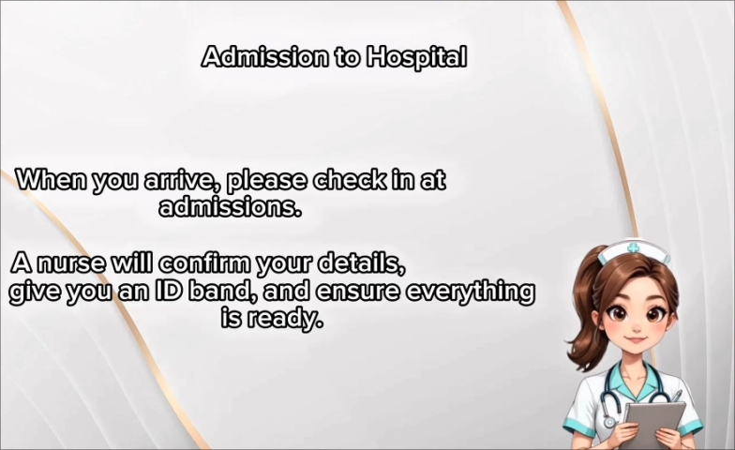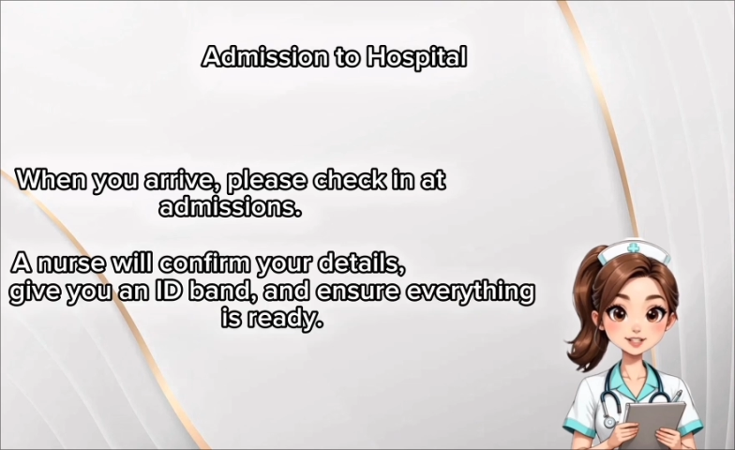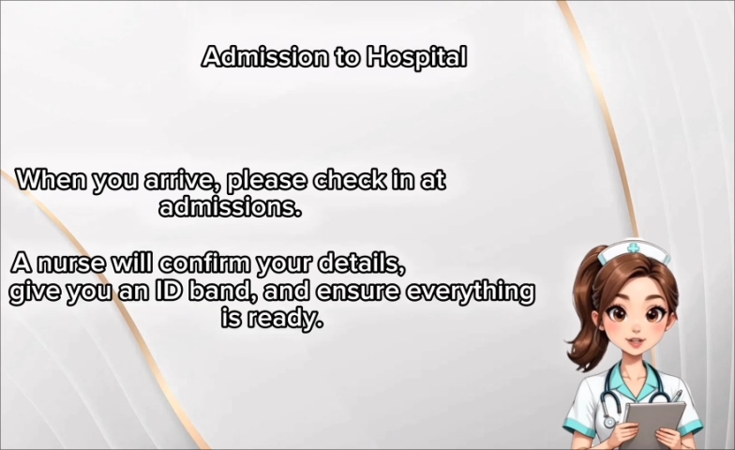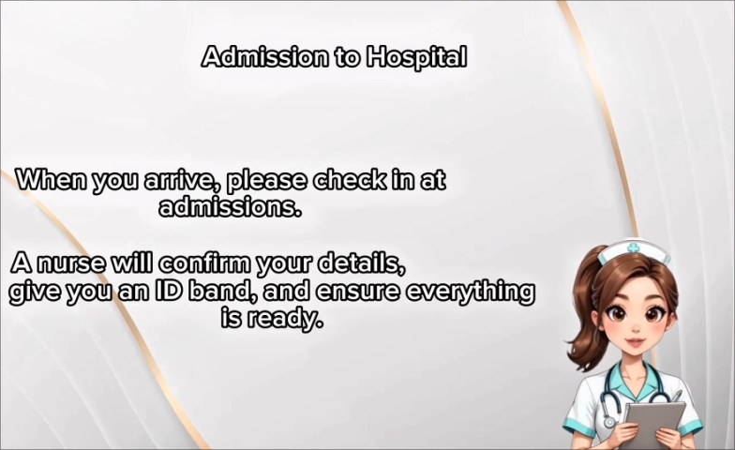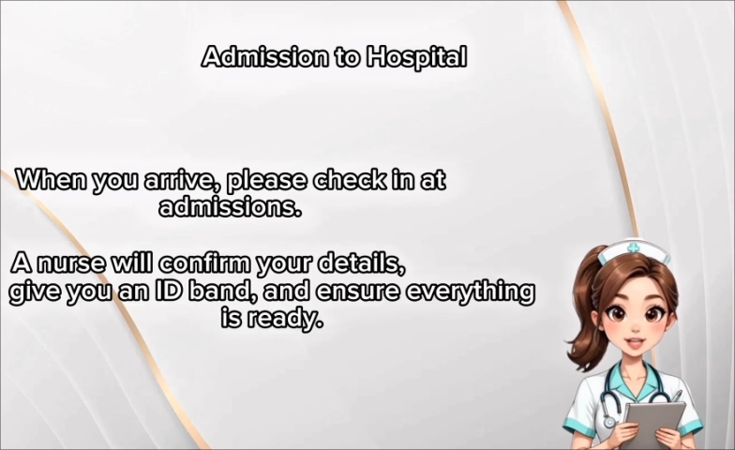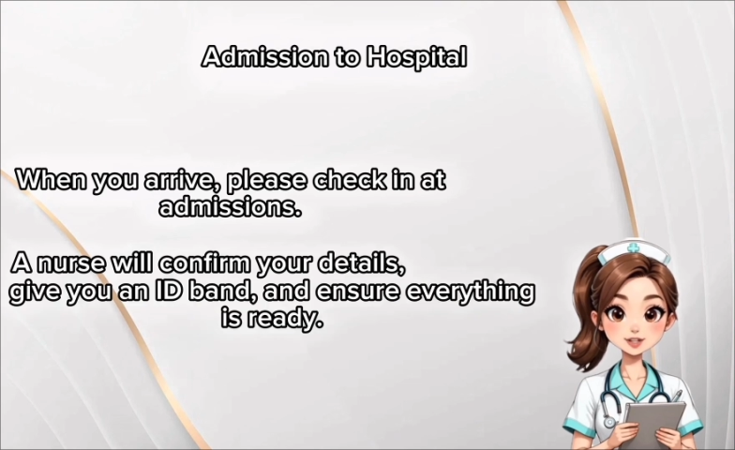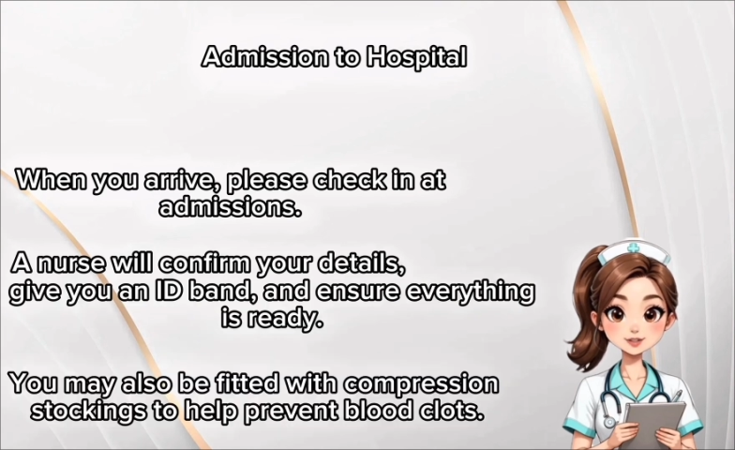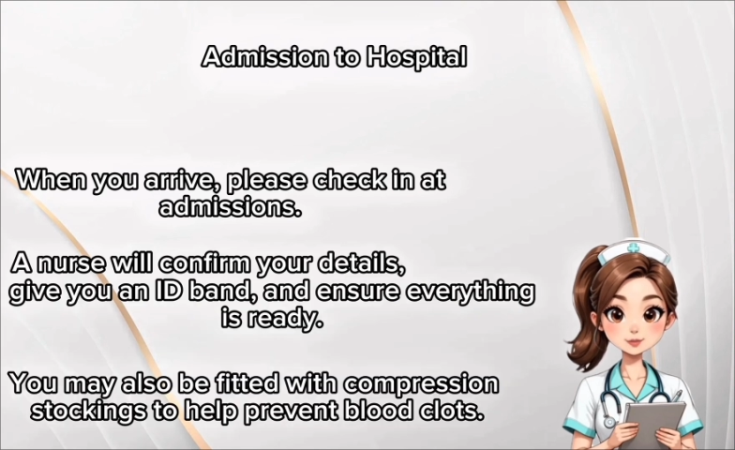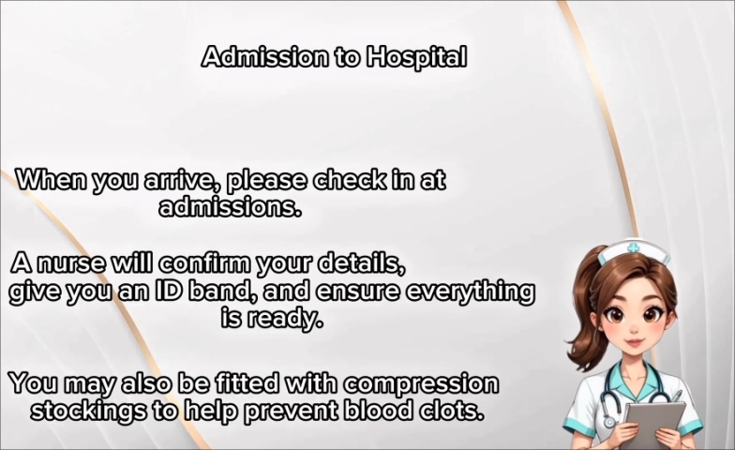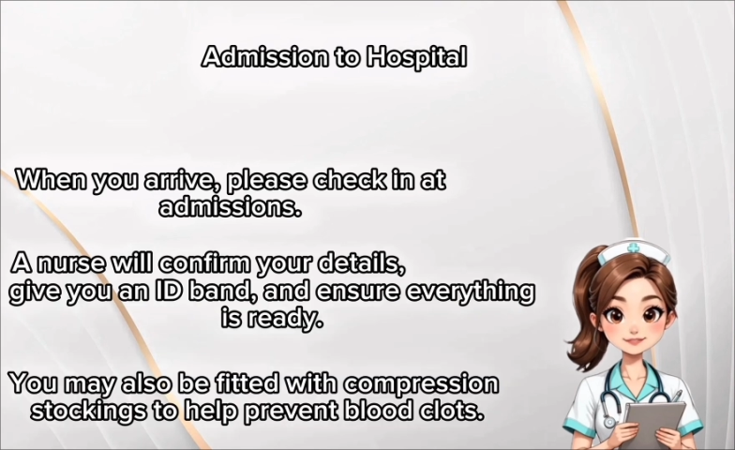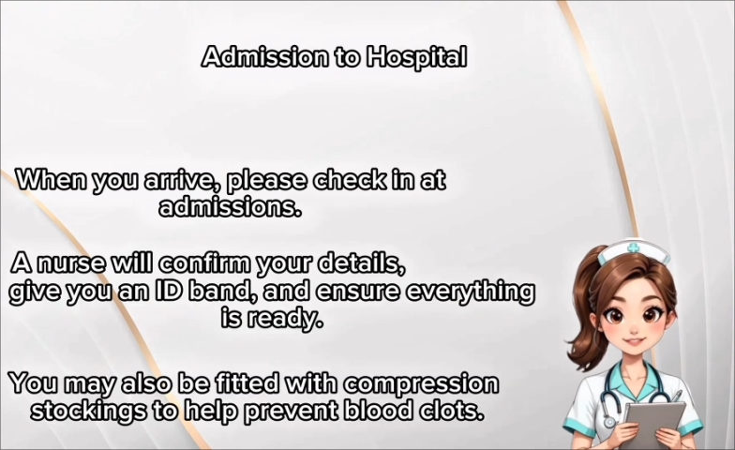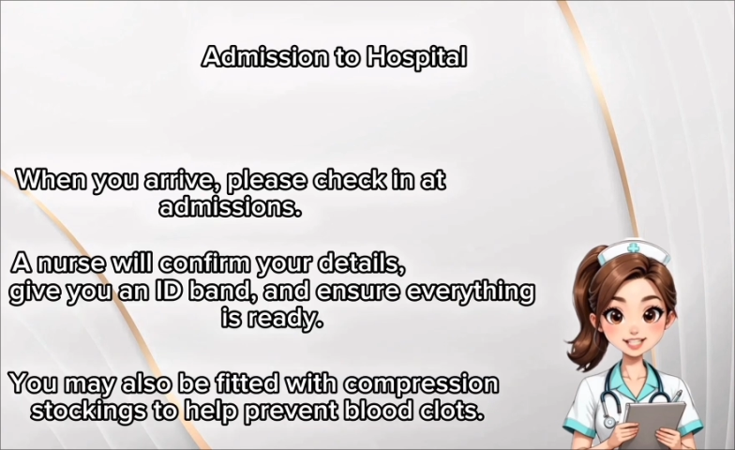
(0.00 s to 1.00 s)
You may also
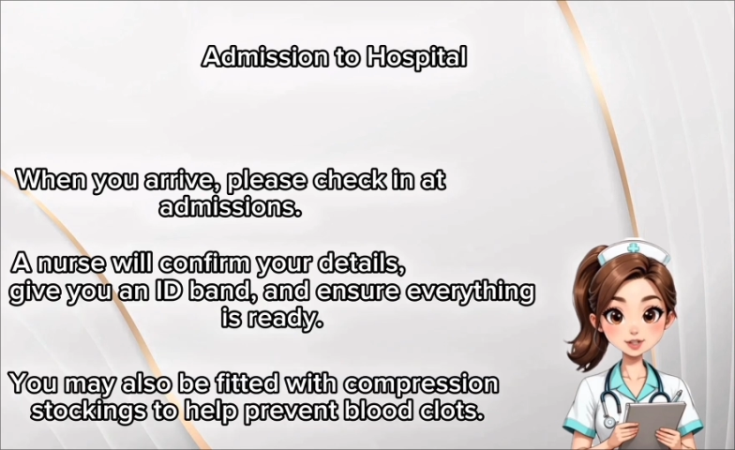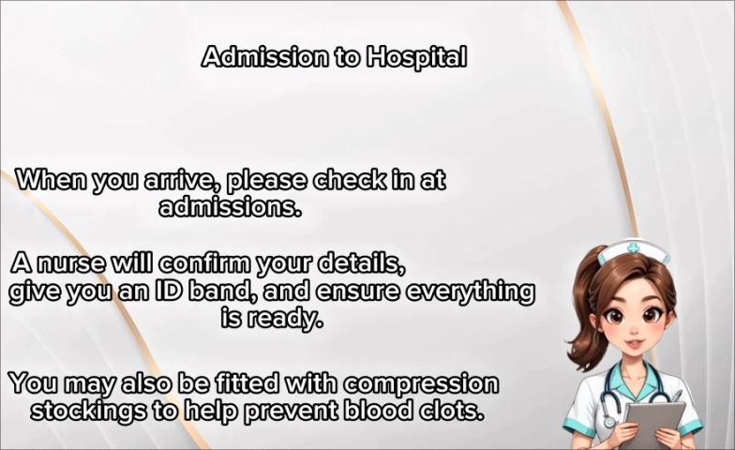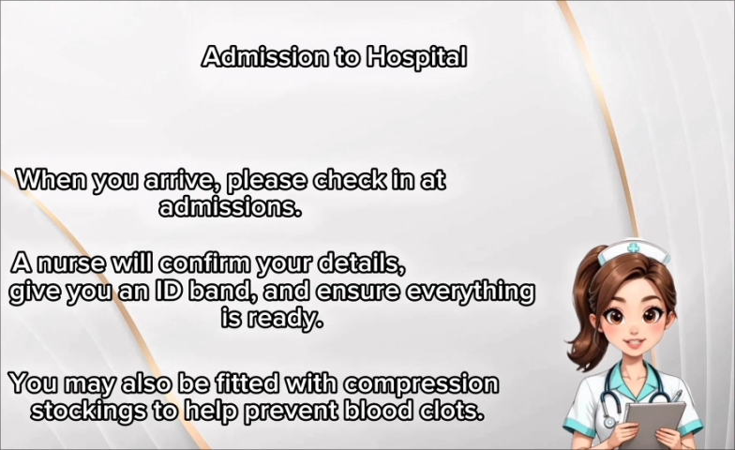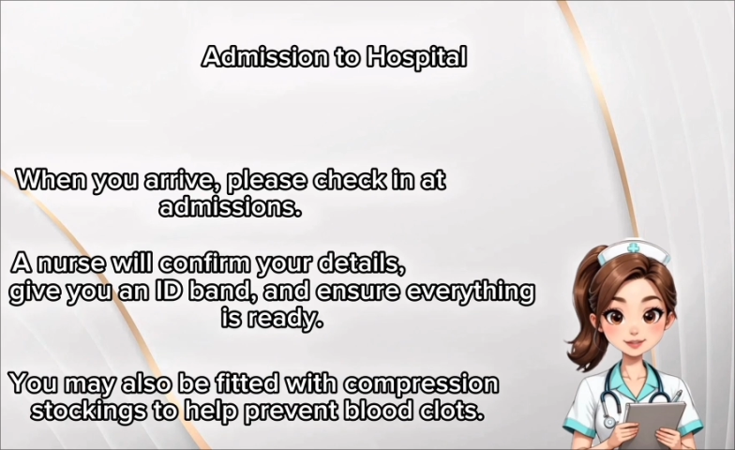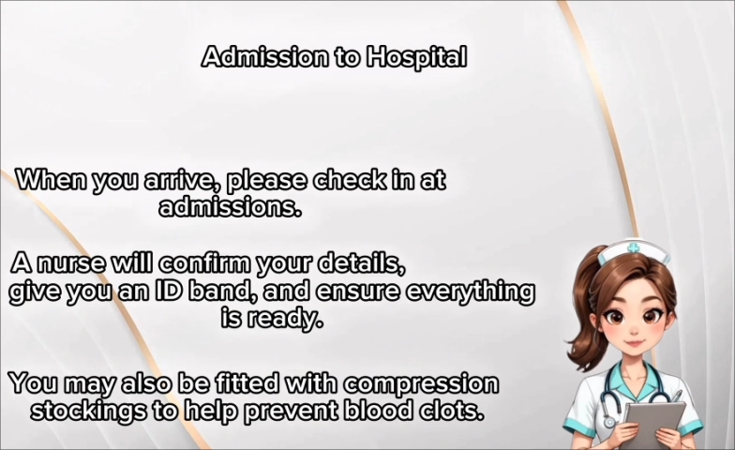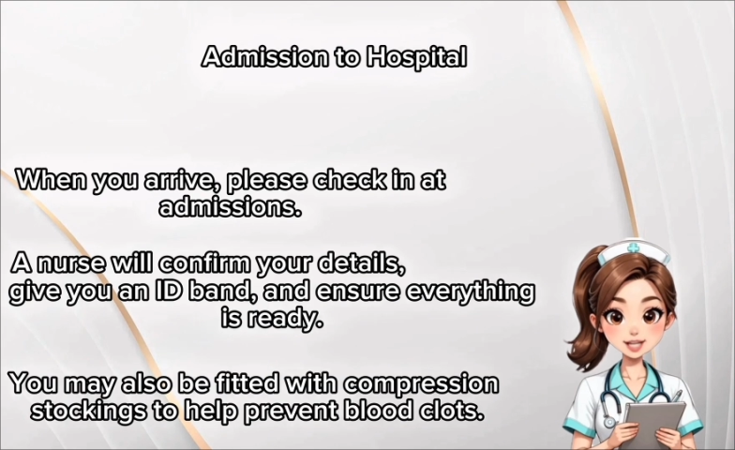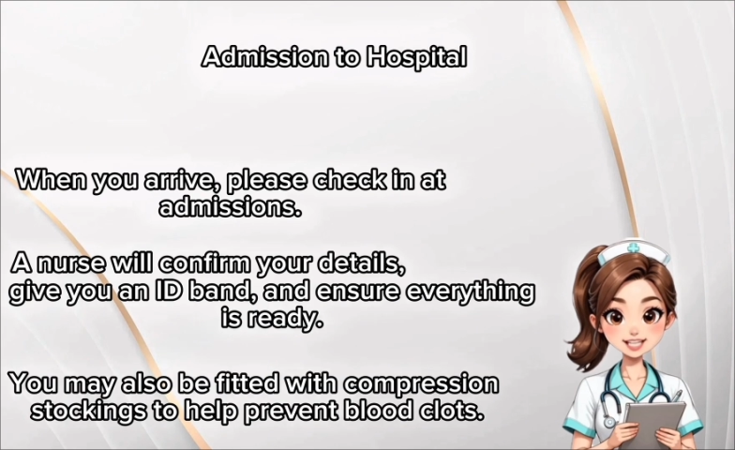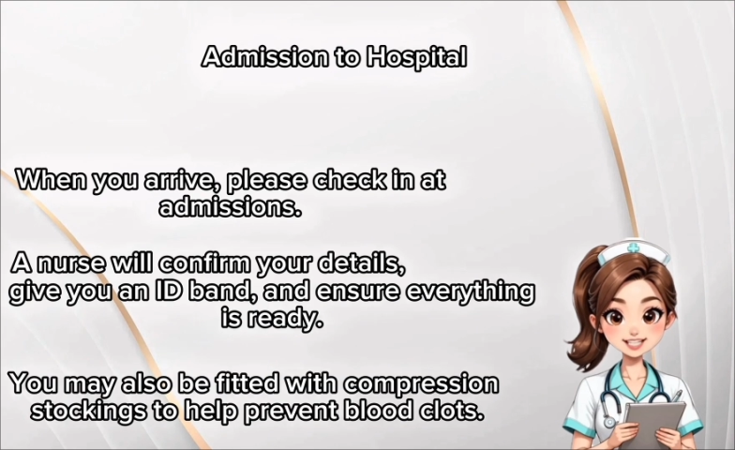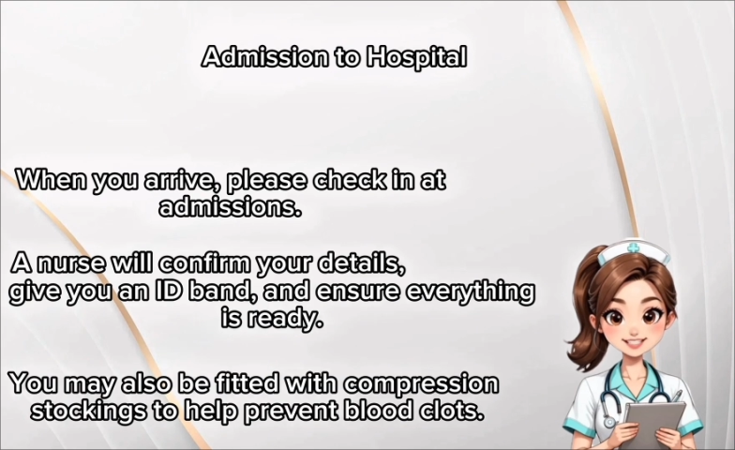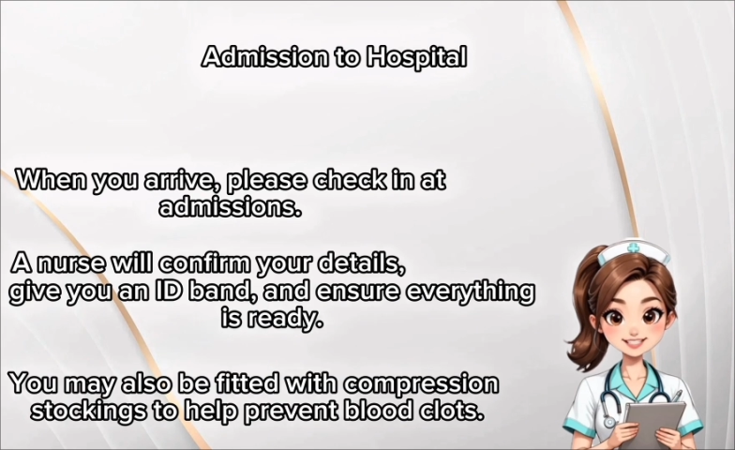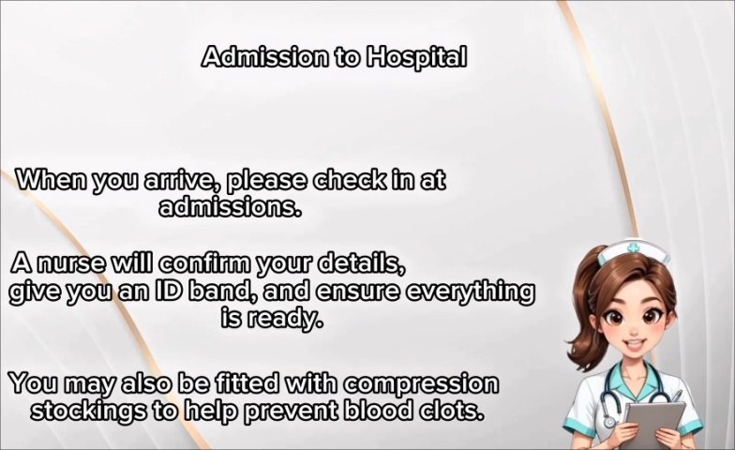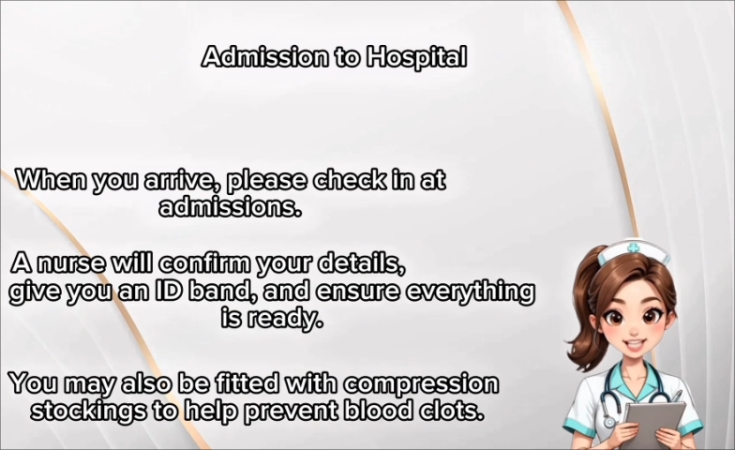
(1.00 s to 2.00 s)
be fitted with
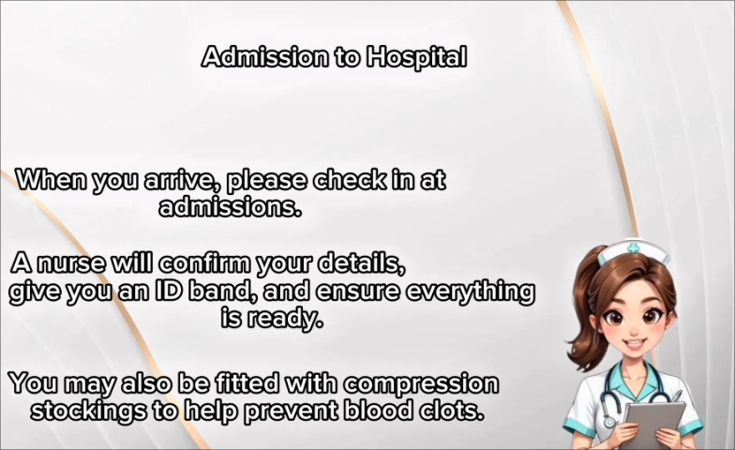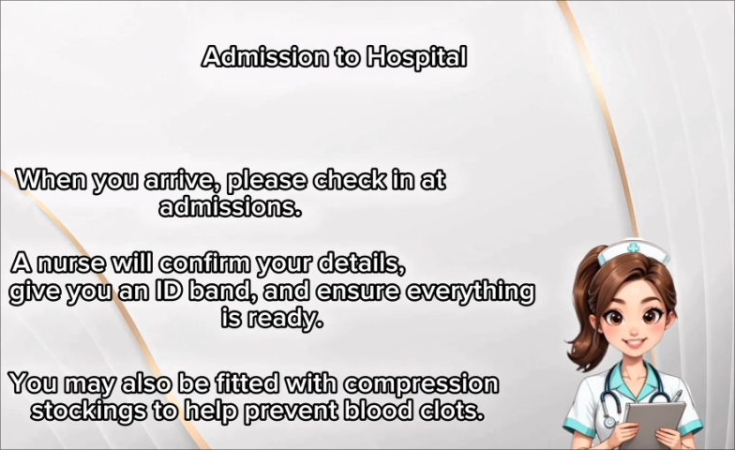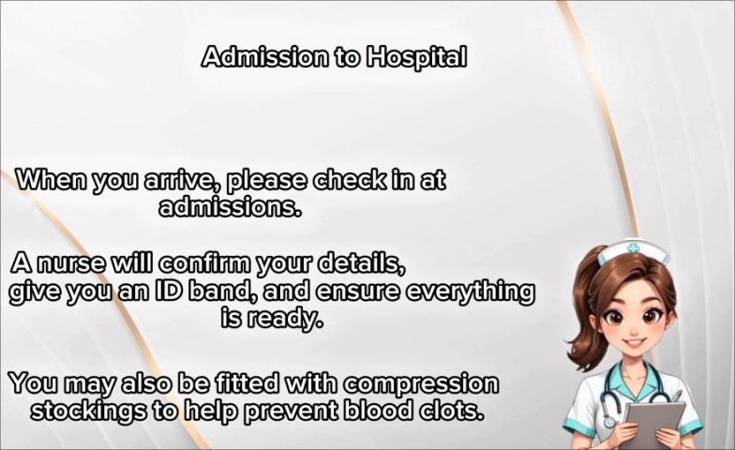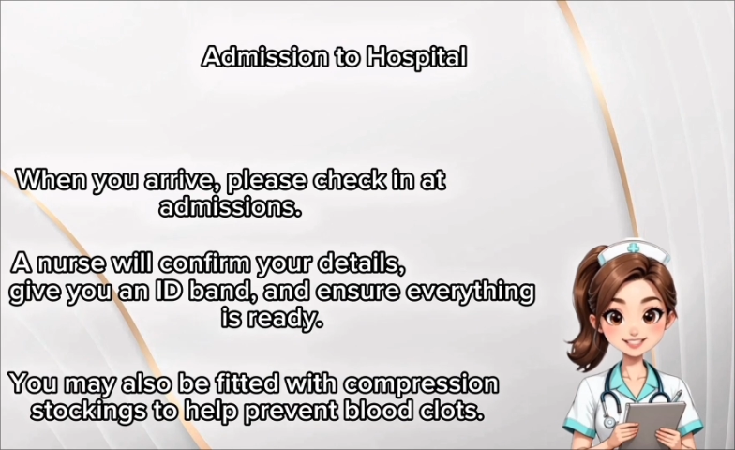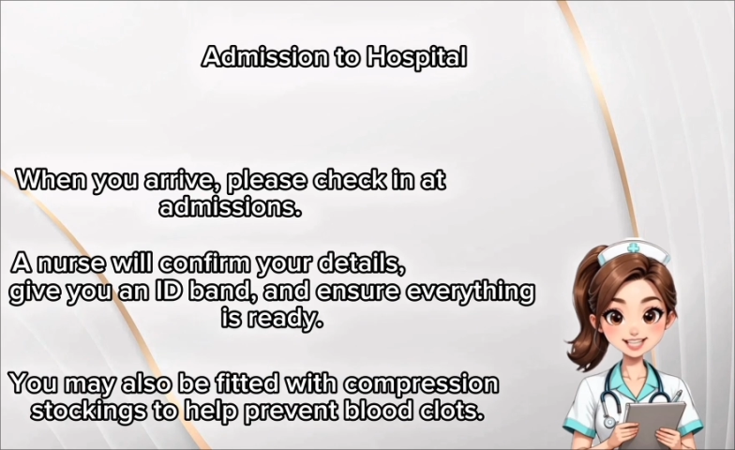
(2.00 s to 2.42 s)
compression stockings to